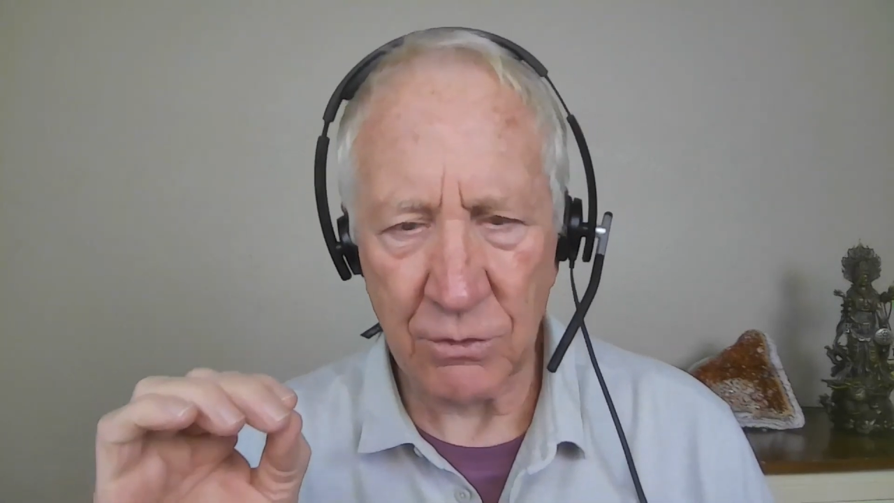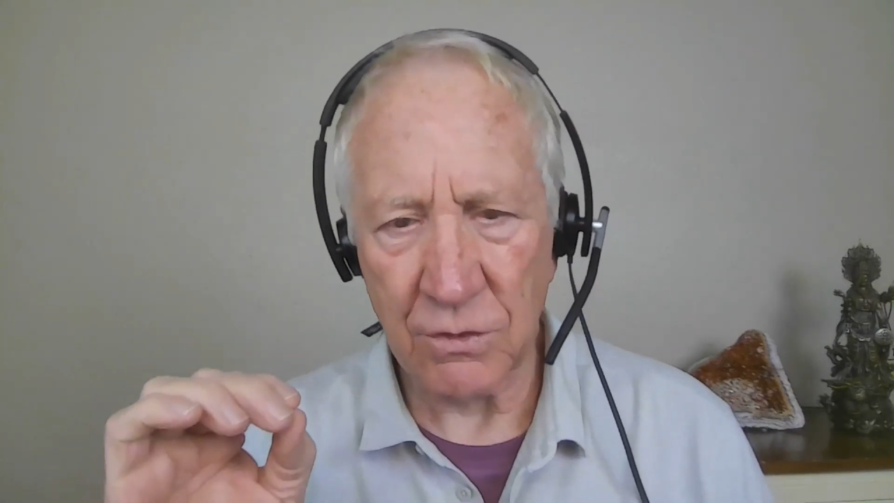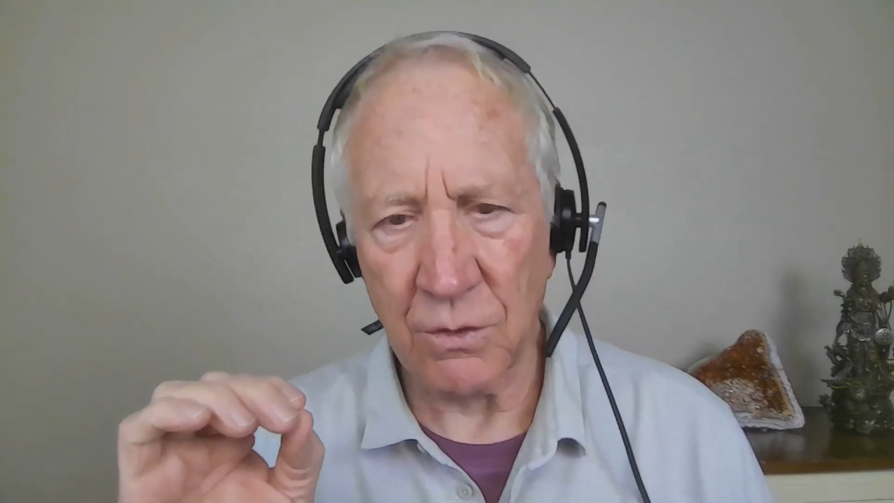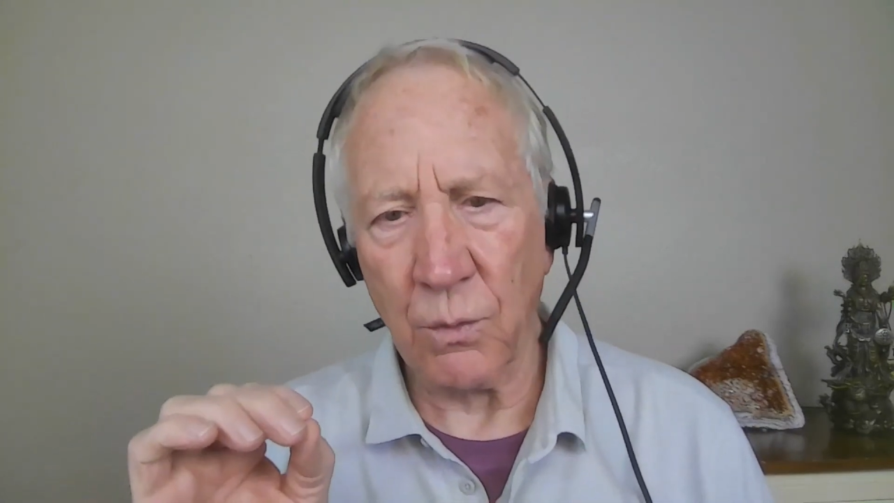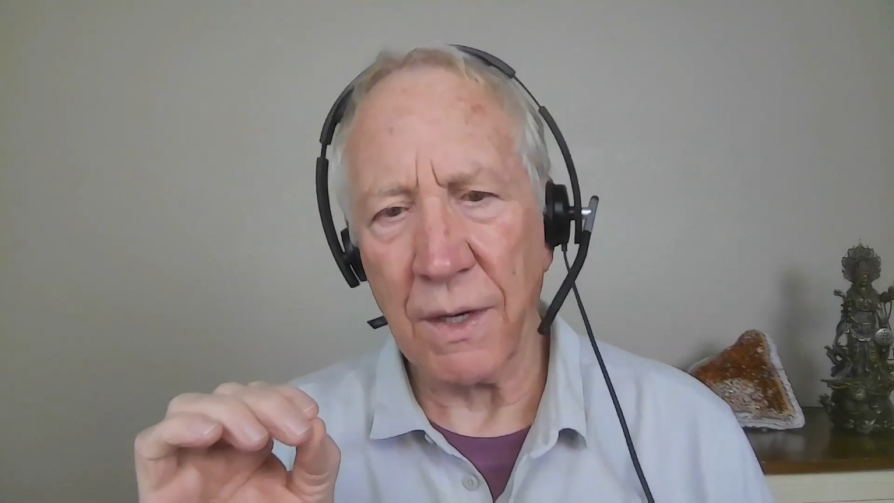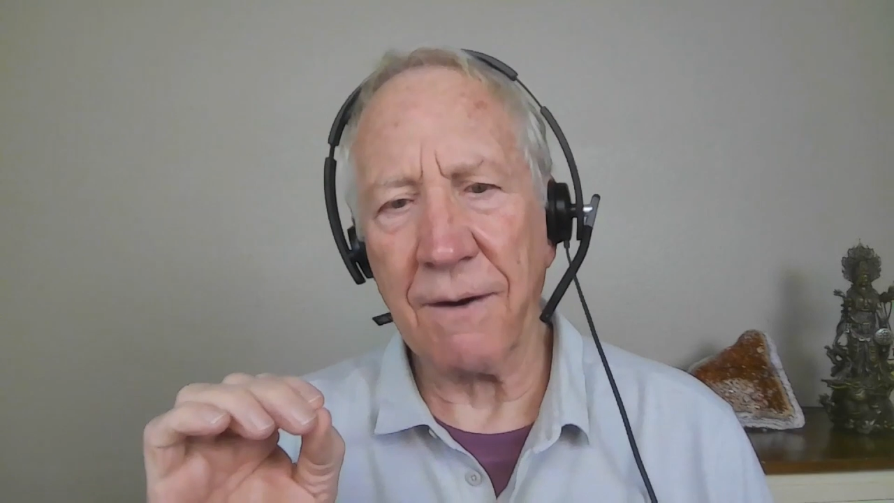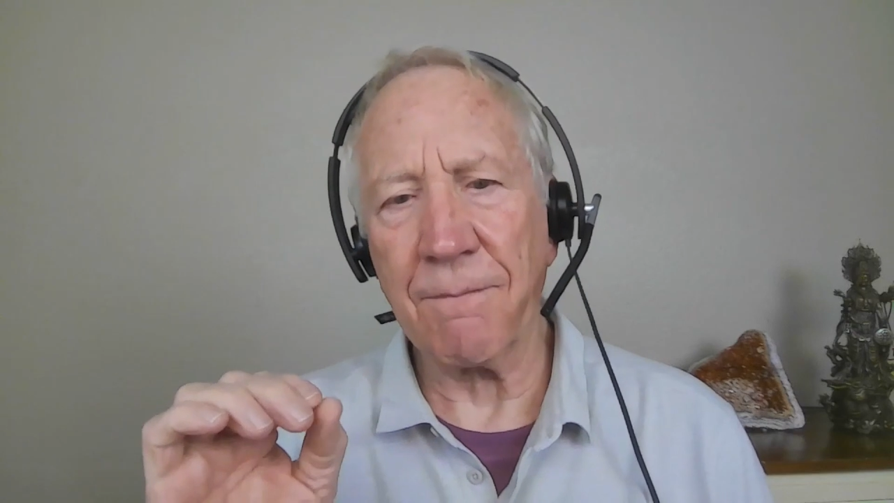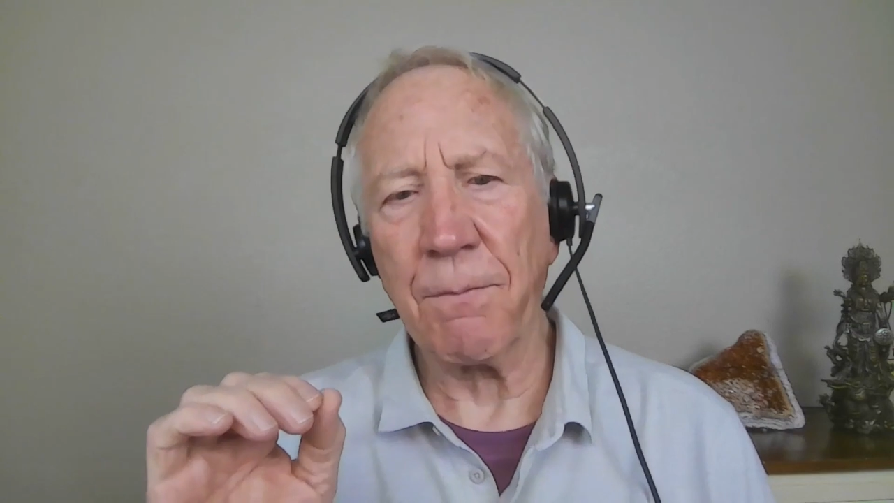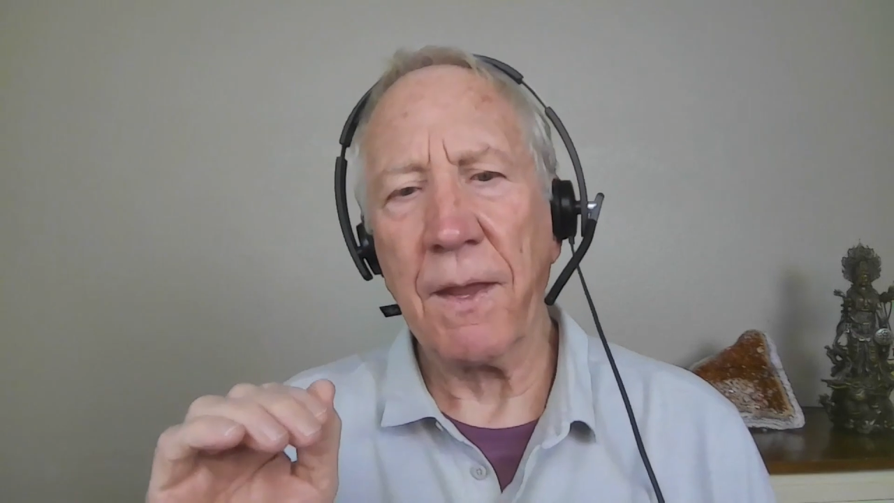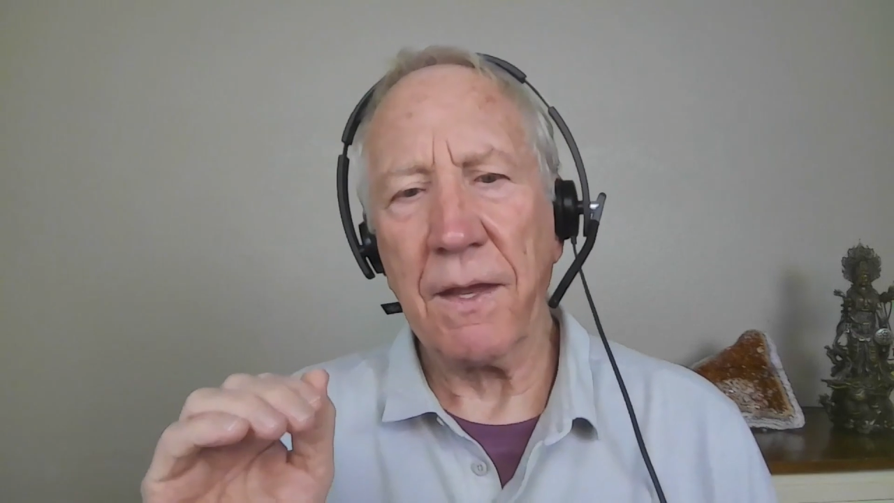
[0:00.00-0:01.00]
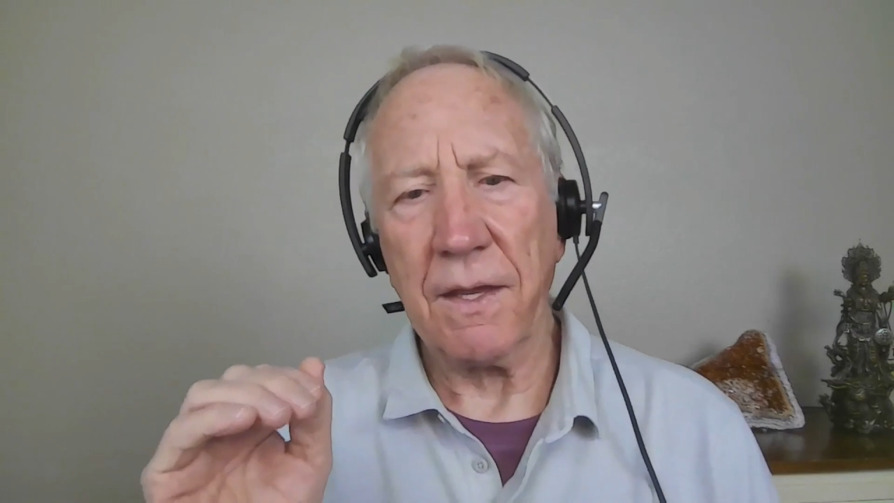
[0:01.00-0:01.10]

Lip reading: electrical wire